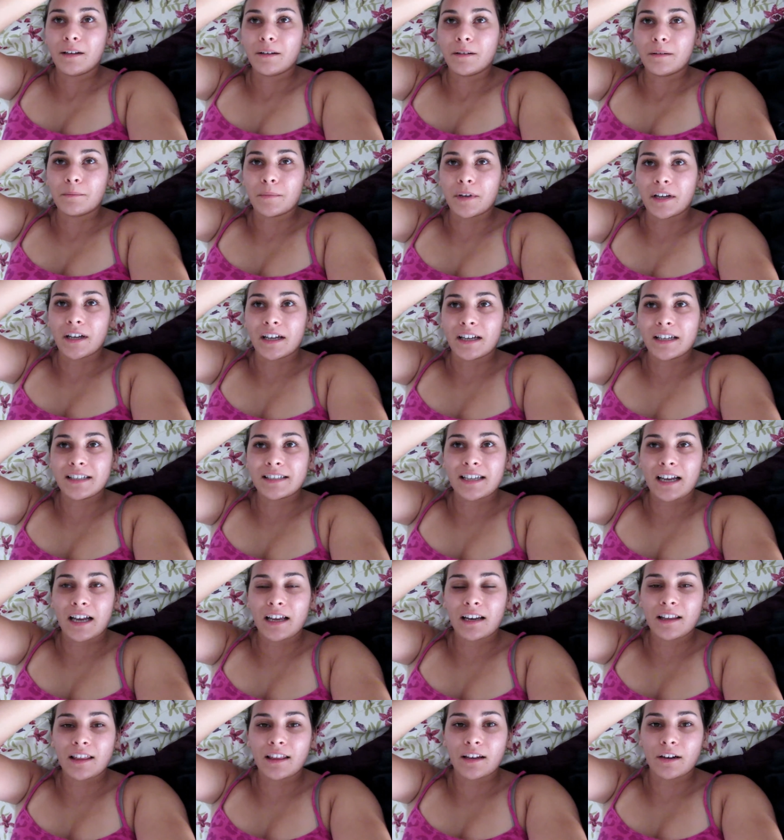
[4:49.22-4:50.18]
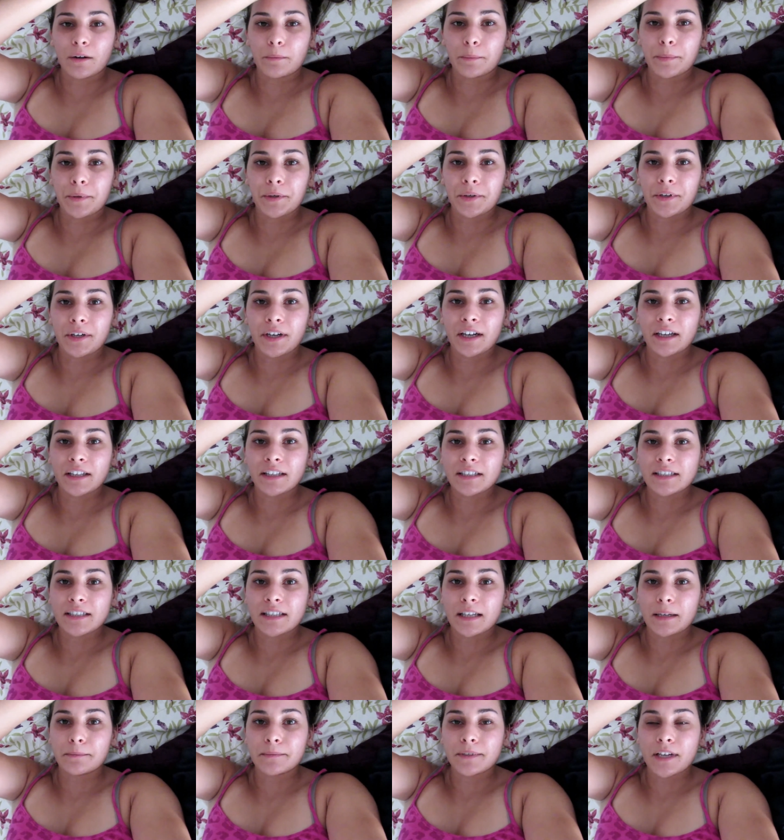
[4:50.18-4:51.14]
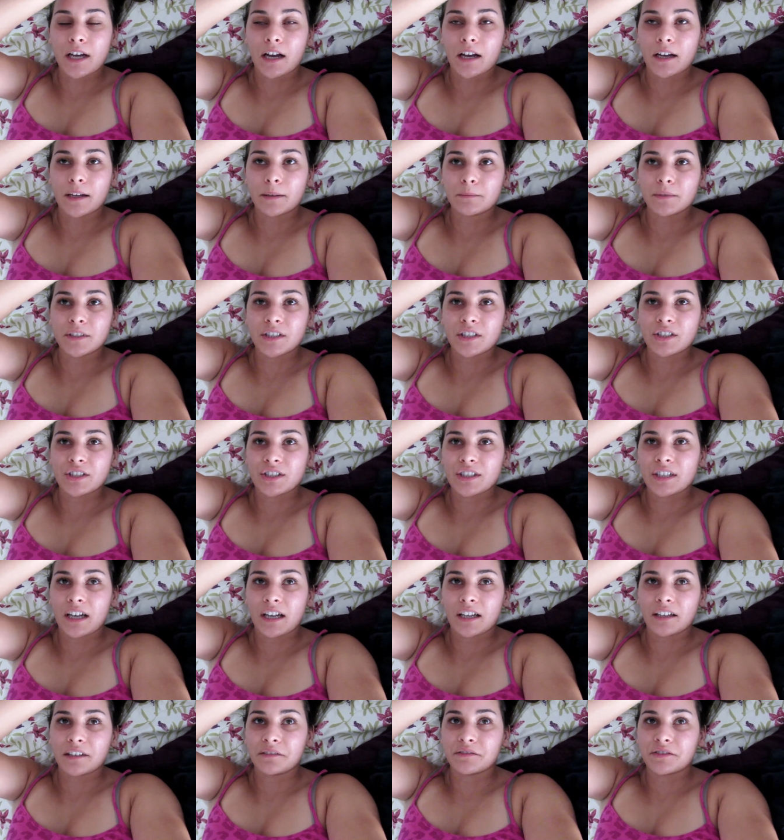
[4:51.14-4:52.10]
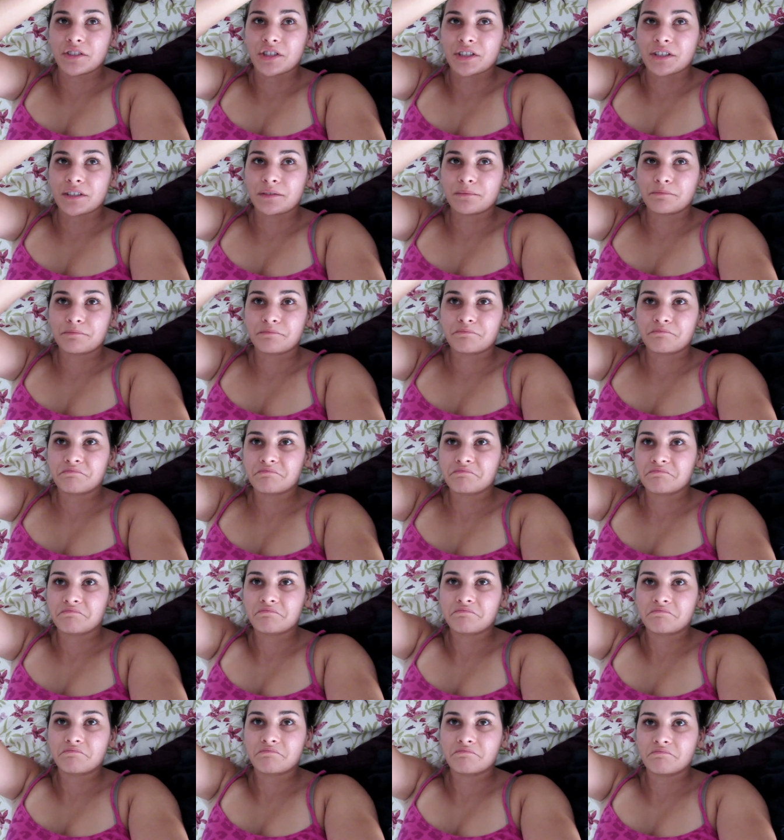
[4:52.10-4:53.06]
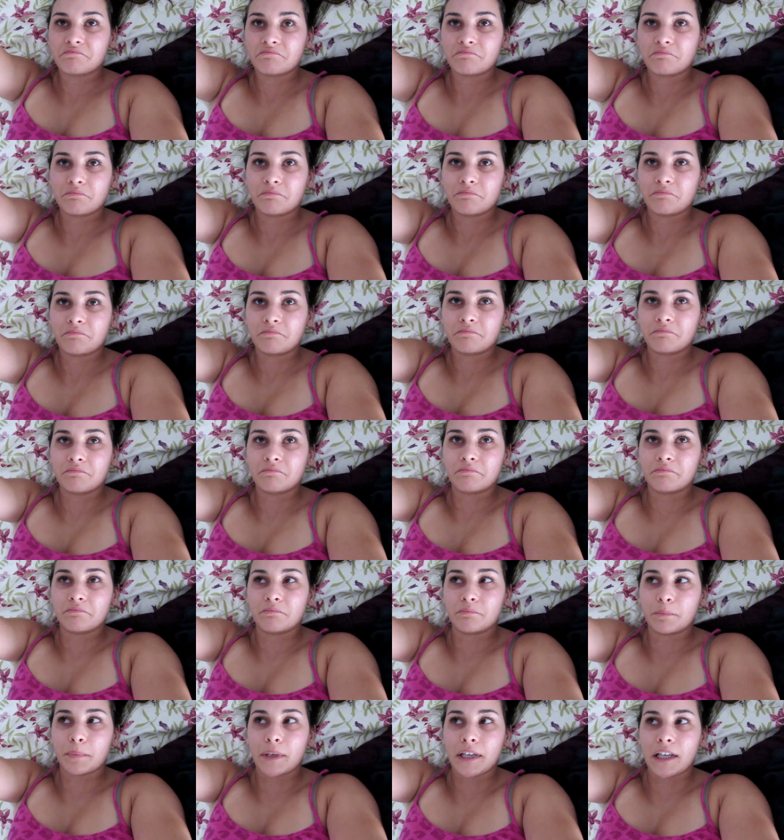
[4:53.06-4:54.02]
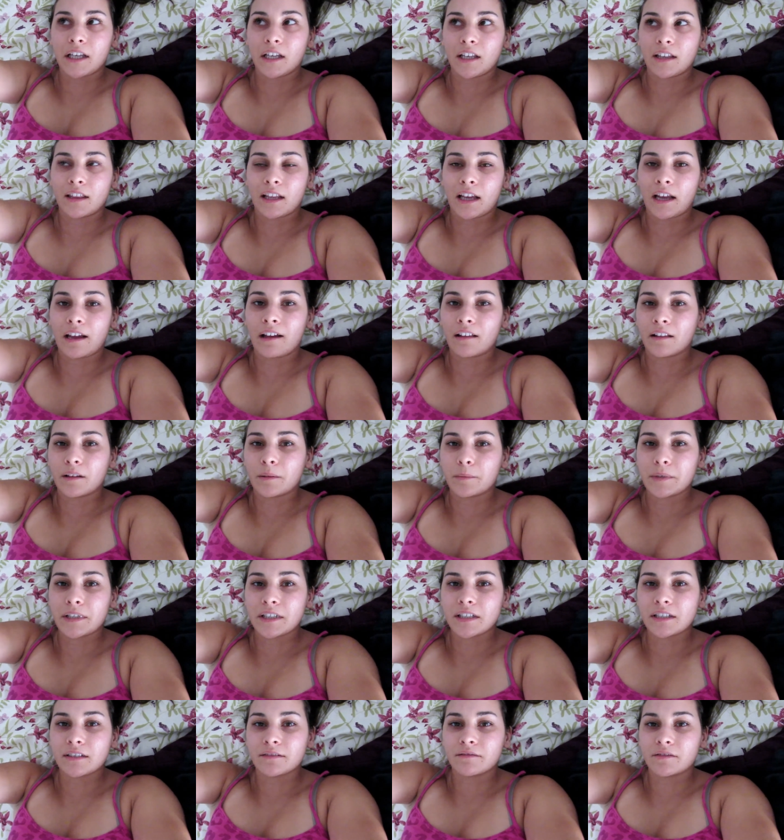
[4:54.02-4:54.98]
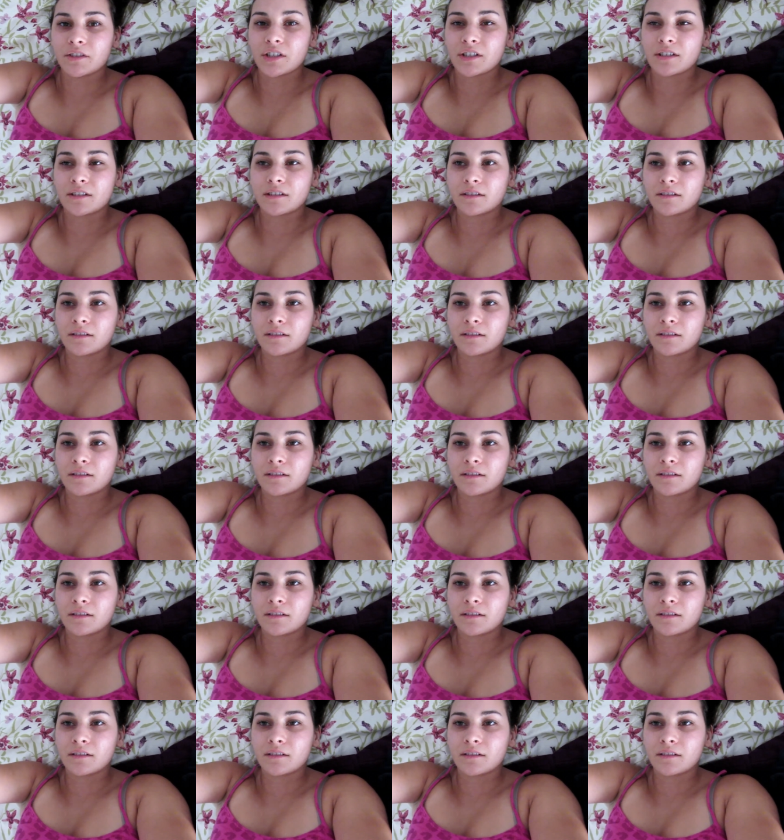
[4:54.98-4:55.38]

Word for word: but it's kind of therapeutic at the same time to just kind of just be in the element of just